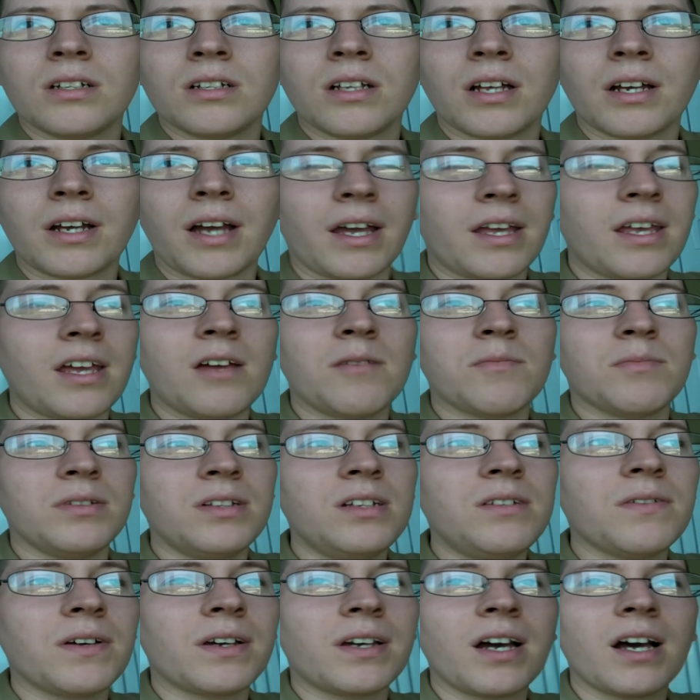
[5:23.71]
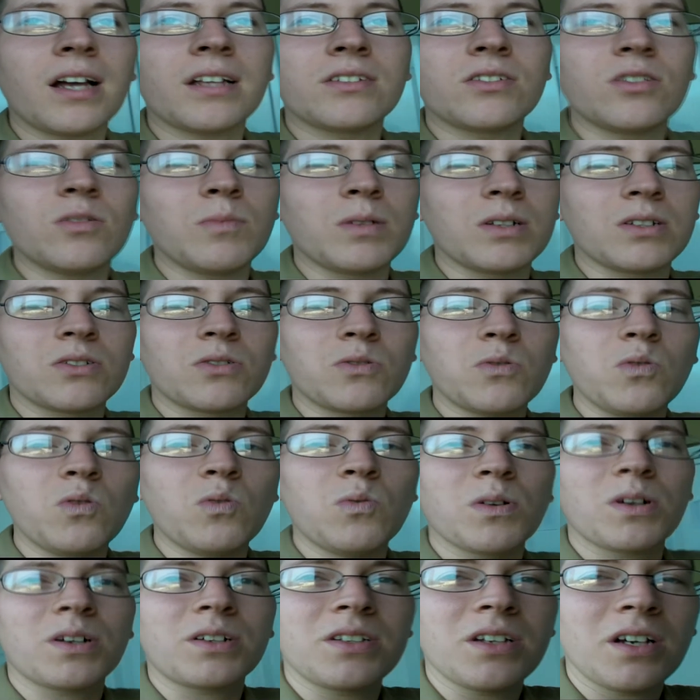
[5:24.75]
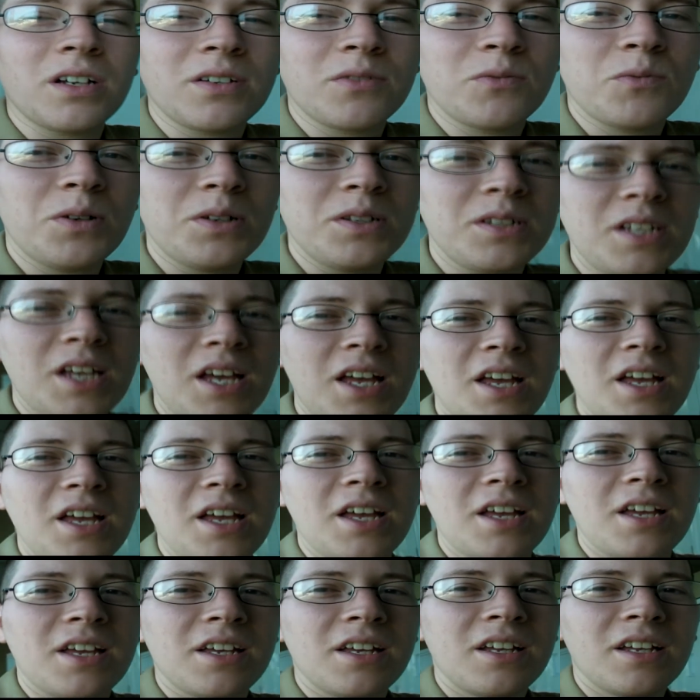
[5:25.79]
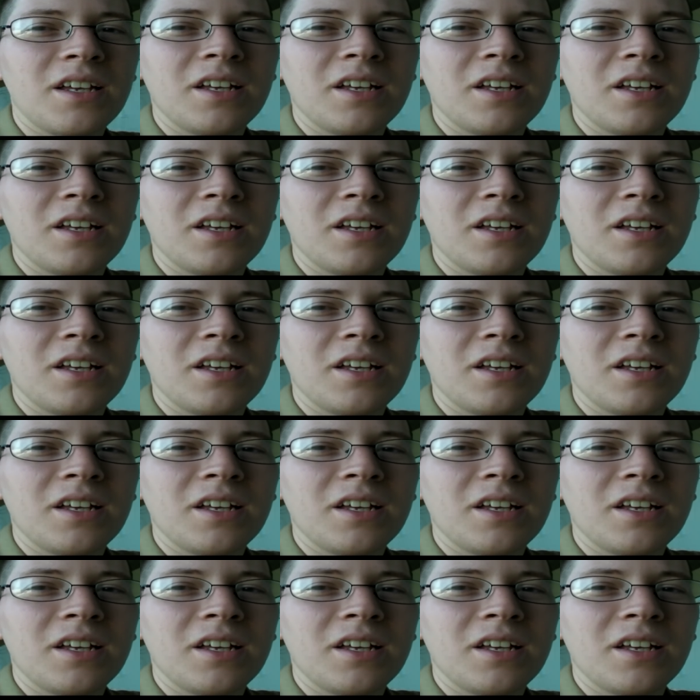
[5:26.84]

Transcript: Like, I can't believe I got so much schoolwork done in one day,